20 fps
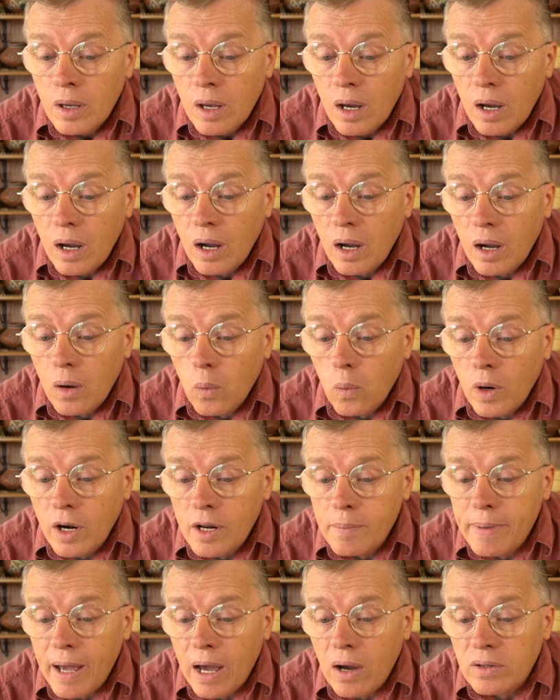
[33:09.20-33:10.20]
Uh, what
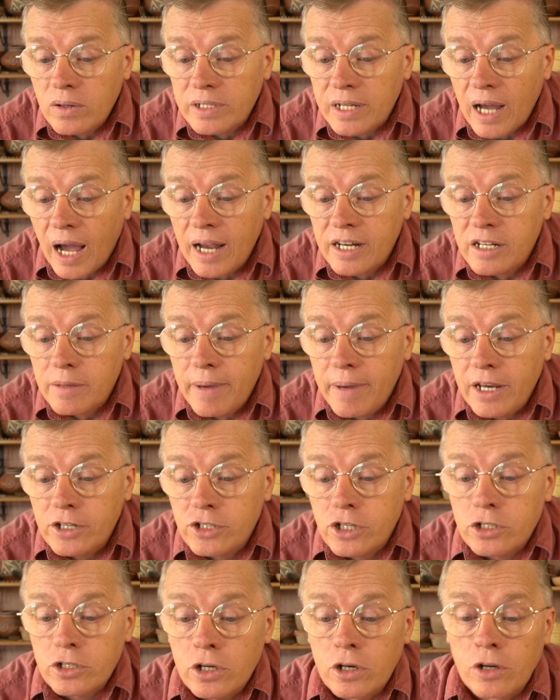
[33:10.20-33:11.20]
about
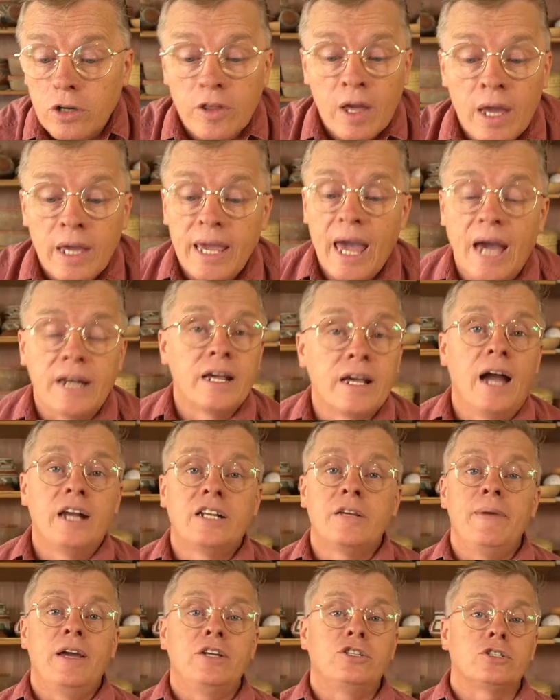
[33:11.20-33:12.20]
diatomaceous earth? Yeah,
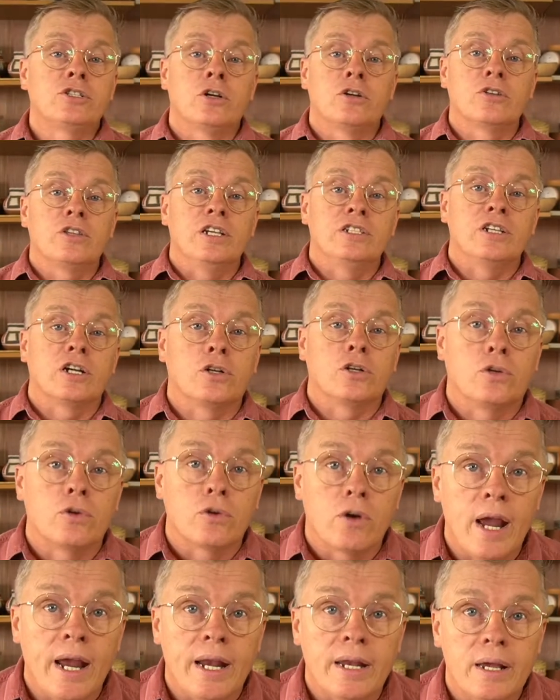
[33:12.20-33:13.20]
diatomaceous earth is a
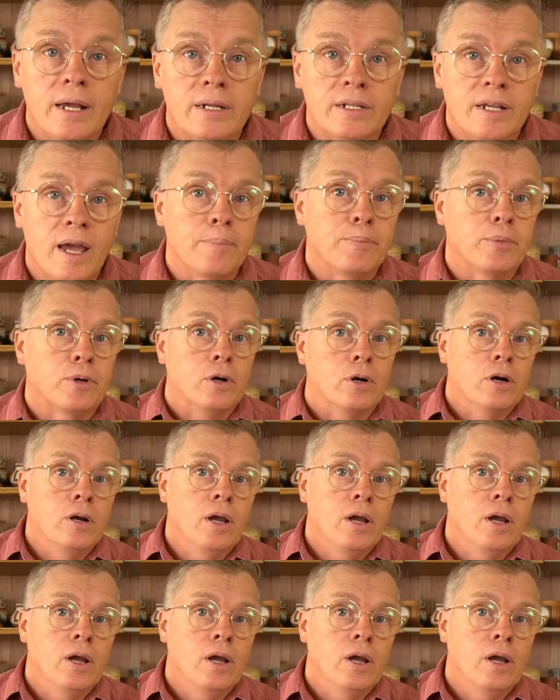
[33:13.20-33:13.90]
great temper.